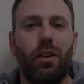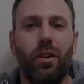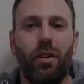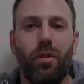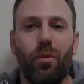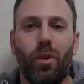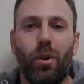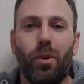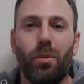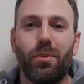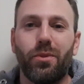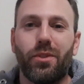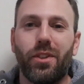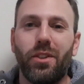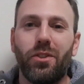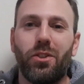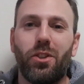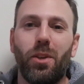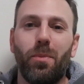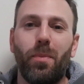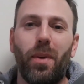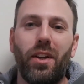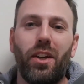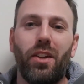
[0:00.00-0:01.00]
Well,
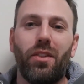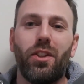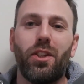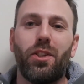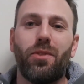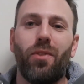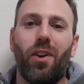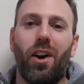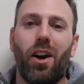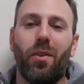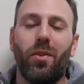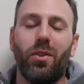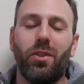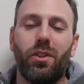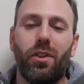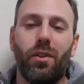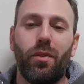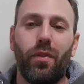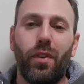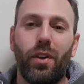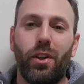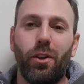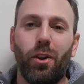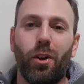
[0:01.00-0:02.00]
since you made it this far into the
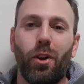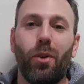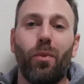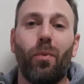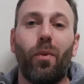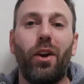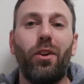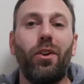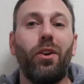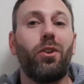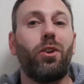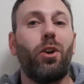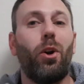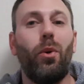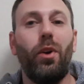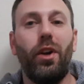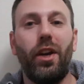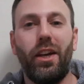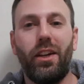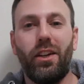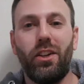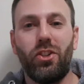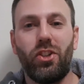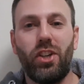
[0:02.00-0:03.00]
video, why not go
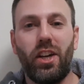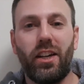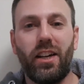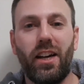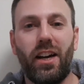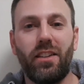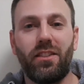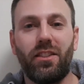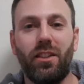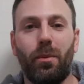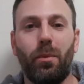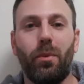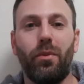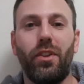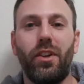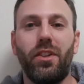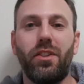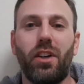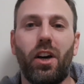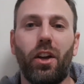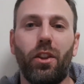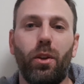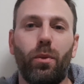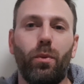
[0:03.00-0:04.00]
ahead and check out some of
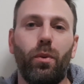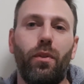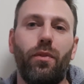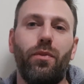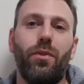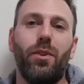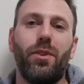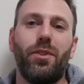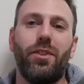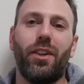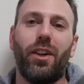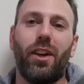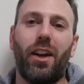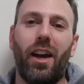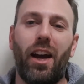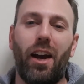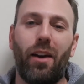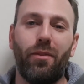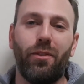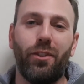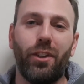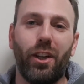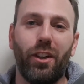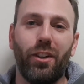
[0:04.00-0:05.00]
these other reviews that I
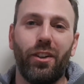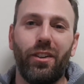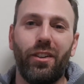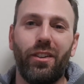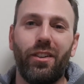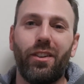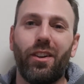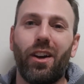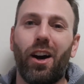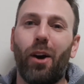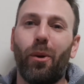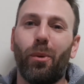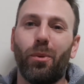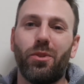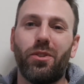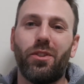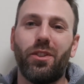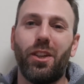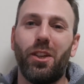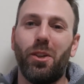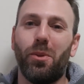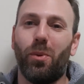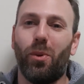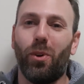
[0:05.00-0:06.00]
have done. I will
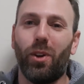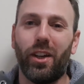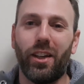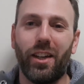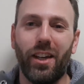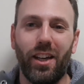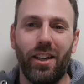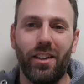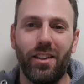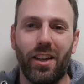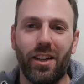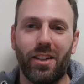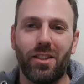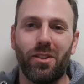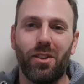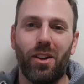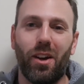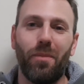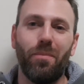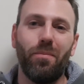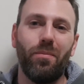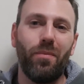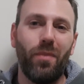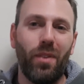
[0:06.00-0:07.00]
see you all again next
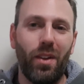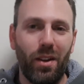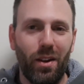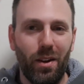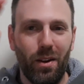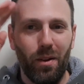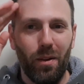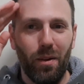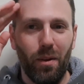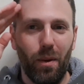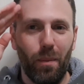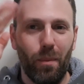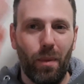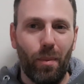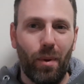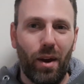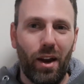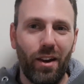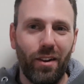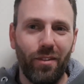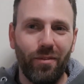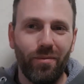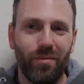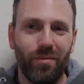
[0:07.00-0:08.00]
time. Bye-bye.